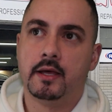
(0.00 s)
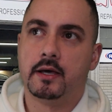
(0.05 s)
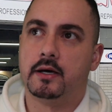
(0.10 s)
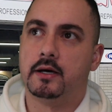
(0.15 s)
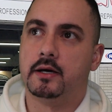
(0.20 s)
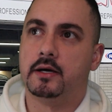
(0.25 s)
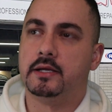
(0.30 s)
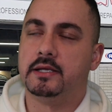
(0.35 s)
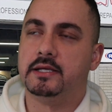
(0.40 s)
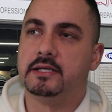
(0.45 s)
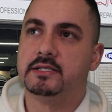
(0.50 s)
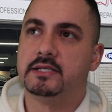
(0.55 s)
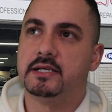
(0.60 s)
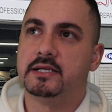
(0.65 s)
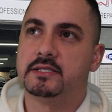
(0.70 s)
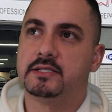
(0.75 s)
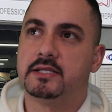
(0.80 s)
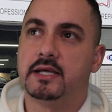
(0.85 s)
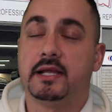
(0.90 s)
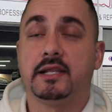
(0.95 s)
Uh, he
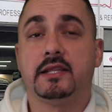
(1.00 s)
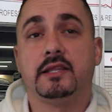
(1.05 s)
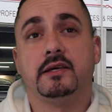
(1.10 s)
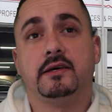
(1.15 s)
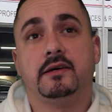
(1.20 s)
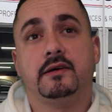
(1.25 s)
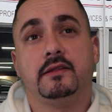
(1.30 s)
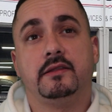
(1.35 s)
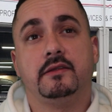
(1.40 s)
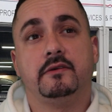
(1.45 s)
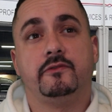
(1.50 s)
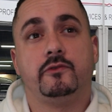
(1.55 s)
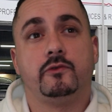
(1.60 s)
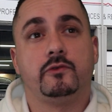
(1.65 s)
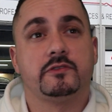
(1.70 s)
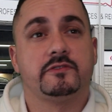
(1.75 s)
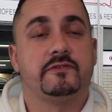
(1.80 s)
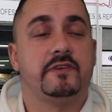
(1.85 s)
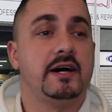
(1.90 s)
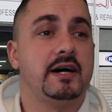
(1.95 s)
says that uh, the
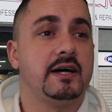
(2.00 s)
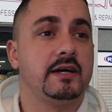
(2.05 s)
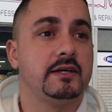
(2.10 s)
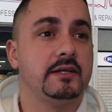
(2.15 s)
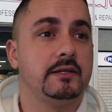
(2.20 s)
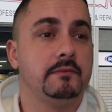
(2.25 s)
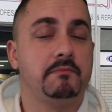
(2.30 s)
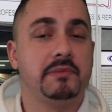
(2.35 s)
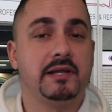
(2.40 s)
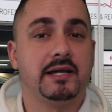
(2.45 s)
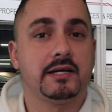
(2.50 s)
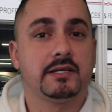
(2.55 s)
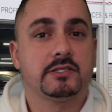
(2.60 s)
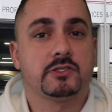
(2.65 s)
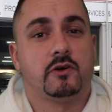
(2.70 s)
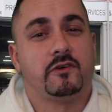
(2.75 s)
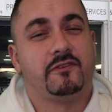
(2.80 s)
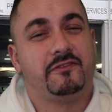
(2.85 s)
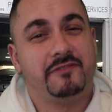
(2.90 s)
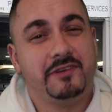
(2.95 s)
Volkswagen
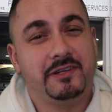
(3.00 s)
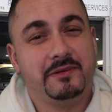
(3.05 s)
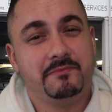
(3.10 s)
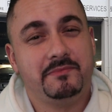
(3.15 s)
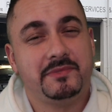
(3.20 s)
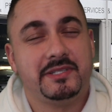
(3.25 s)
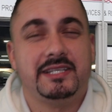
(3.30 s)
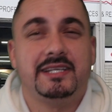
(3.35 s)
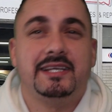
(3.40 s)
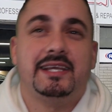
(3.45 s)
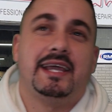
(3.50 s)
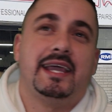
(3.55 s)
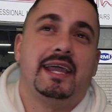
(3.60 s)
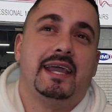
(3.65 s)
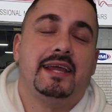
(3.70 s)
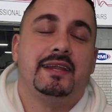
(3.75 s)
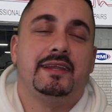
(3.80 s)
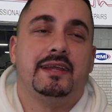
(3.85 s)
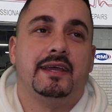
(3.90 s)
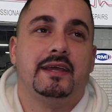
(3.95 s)
plugs are flimsy
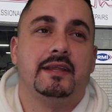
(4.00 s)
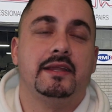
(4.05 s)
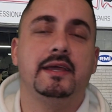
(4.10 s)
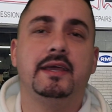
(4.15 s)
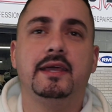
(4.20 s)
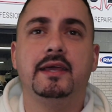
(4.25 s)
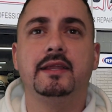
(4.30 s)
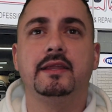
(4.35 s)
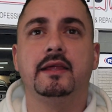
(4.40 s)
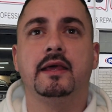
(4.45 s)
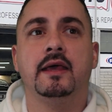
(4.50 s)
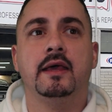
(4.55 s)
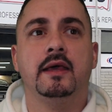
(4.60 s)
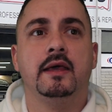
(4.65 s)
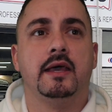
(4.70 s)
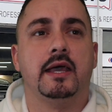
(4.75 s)
and and and.